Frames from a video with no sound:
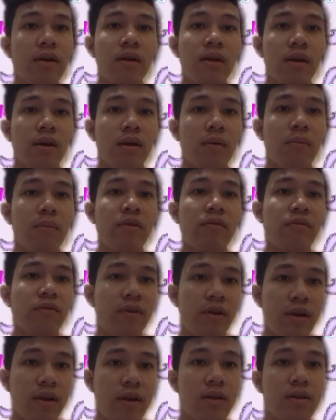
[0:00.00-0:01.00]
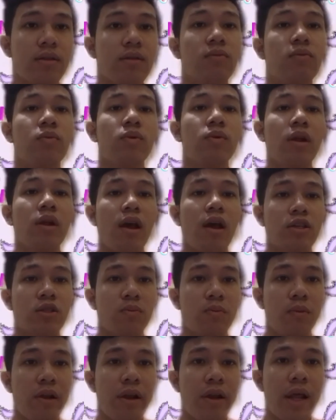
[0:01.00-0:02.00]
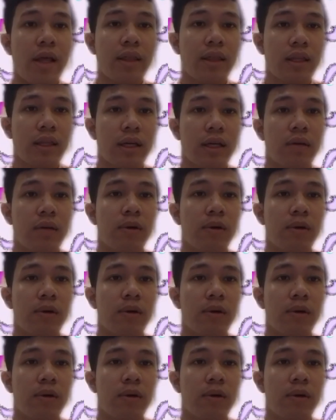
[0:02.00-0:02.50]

my friend will explain later